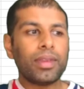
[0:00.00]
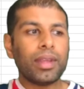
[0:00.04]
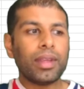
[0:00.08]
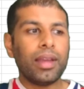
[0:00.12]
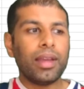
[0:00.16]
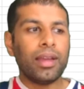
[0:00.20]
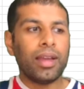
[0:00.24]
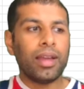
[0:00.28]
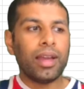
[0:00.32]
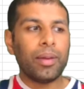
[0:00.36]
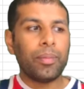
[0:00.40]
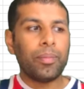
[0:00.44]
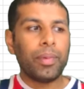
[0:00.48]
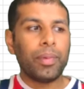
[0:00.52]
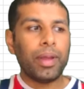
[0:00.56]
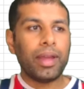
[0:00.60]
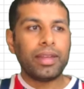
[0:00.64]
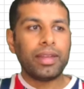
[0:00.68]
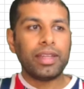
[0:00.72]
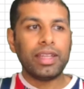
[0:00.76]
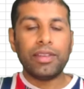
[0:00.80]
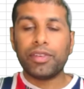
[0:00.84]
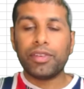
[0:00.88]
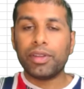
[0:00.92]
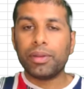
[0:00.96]
um,
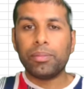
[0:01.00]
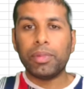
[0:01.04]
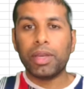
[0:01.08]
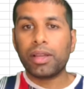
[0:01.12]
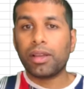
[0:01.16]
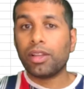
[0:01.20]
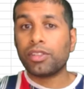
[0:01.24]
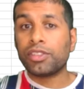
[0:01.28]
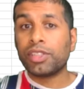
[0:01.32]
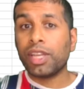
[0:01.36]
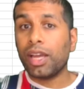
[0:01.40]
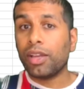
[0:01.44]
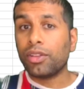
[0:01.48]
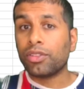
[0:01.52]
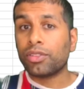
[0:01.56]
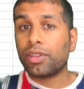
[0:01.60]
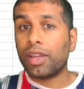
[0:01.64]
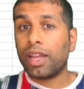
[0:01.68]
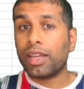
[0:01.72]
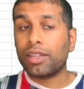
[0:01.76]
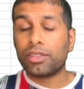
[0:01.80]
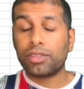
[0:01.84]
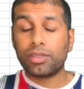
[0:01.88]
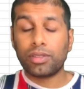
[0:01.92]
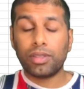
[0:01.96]
and even Mikel Arteta
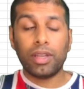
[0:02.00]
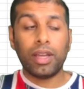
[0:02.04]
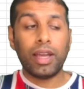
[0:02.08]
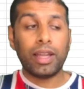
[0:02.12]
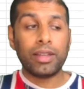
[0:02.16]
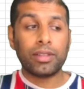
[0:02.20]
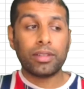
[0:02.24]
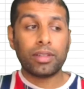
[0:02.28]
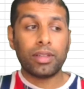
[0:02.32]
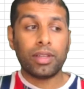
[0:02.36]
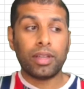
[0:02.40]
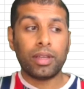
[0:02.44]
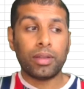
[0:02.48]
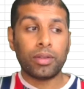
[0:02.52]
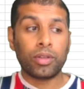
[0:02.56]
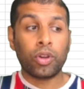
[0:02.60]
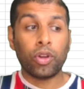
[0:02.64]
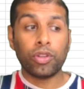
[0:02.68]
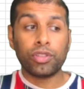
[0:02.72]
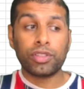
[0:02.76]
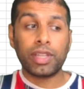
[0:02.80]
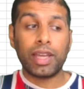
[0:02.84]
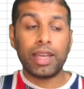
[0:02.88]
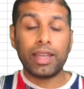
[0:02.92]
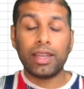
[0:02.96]
slash and, and
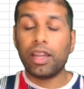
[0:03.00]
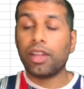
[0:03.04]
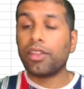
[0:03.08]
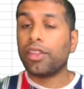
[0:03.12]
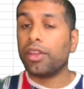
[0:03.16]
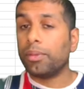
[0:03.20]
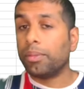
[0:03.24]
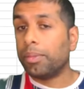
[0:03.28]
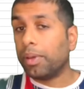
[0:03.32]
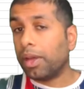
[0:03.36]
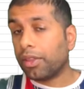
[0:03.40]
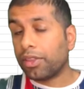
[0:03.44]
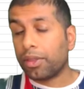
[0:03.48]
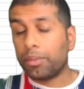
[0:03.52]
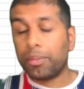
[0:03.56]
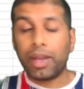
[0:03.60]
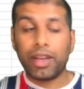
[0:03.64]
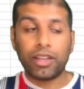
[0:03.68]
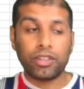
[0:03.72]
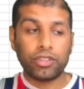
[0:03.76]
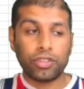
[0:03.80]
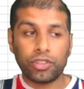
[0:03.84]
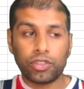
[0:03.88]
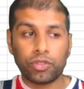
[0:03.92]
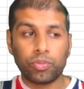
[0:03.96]
Conte and other, other
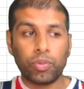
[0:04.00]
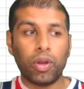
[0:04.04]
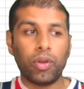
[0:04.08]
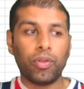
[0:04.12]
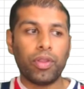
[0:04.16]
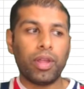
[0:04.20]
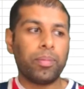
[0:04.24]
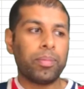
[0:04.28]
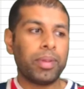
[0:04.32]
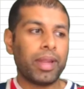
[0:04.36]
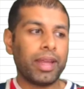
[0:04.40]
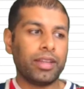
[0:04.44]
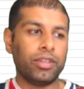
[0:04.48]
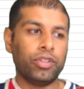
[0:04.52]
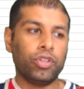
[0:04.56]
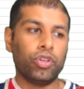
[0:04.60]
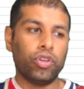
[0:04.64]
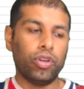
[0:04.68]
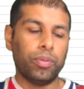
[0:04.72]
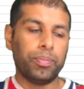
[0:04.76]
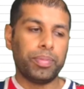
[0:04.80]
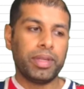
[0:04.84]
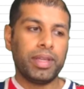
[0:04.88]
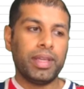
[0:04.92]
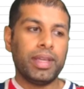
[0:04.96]
managers as well that play in
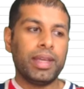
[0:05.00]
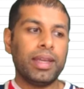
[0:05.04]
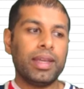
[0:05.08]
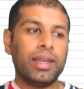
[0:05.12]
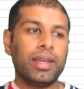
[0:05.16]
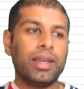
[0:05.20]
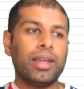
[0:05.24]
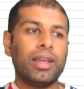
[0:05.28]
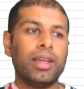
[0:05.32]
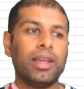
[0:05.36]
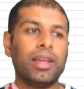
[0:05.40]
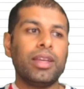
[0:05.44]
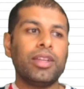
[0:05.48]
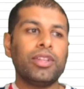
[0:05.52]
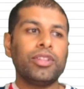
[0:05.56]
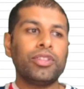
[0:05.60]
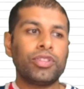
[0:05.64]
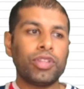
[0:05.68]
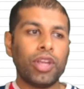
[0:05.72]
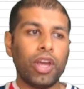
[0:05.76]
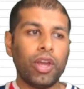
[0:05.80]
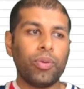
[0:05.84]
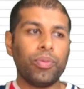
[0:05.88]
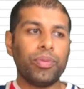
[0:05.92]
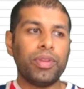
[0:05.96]
Europe.
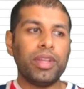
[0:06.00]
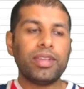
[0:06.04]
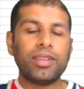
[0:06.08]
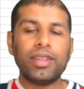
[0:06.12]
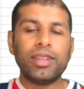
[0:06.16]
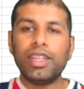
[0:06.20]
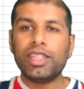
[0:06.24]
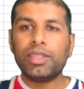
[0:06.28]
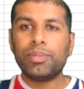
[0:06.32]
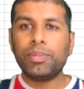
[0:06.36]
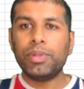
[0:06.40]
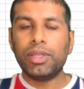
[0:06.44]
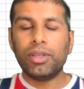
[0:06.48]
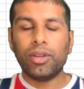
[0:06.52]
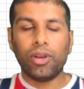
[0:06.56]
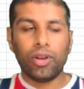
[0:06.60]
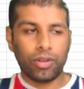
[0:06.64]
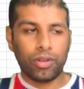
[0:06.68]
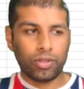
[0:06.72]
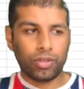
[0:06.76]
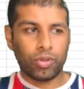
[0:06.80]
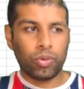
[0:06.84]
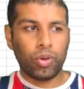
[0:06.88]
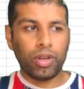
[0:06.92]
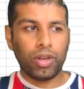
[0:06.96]
So this leads me
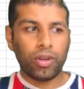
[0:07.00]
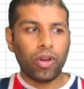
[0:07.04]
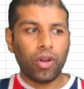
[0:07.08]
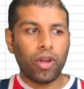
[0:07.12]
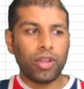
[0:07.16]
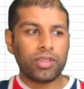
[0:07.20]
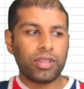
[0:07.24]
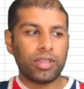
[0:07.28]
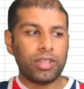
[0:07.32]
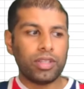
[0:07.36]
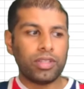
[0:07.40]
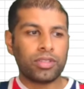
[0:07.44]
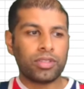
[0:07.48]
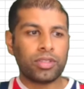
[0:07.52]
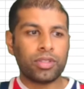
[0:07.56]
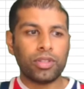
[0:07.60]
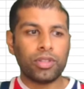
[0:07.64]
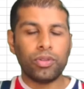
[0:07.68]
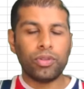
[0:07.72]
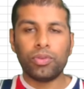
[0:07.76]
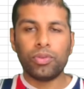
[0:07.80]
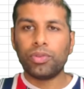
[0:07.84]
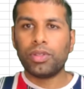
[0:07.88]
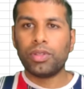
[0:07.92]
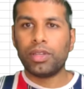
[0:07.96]
on quite nicely
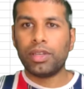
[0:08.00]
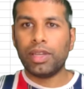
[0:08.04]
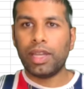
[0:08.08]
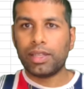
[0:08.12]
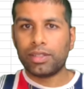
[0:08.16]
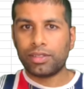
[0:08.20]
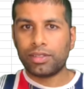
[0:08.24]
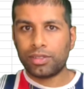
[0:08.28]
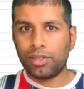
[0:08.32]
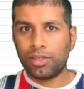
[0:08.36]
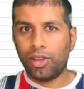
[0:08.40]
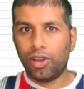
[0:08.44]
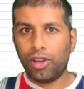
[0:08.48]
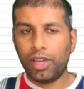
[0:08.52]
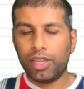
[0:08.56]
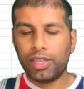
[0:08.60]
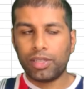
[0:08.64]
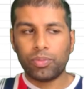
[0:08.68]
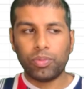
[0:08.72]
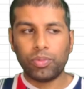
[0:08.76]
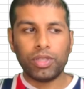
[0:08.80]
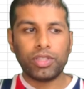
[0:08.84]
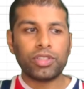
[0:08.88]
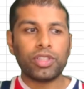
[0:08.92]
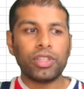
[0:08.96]
to the next slide,
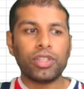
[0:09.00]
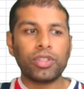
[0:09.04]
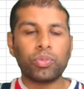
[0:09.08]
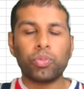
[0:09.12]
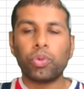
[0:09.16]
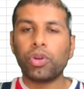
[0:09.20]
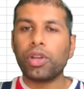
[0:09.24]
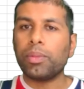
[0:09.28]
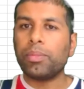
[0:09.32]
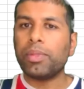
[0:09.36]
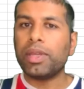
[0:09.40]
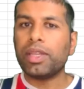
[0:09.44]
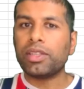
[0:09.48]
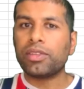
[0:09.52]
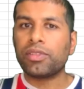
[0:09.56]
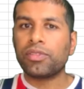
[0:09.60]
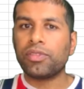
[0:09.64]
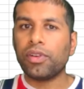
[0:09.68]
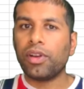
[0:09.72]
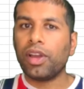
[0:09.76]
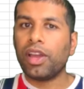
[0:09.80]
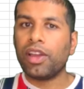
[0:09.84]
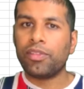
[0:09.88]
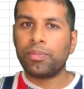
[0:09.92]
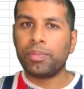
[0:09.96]
which is what it means
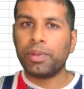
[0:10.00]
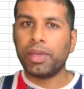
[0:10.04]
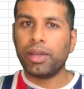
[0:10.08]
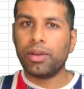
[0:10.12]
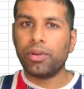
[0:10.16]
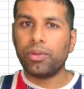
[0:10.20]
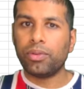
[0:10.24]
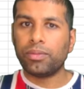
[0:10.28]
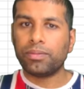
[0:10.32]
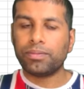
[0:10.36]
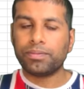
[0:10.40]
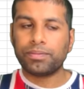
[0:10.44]
for F P L.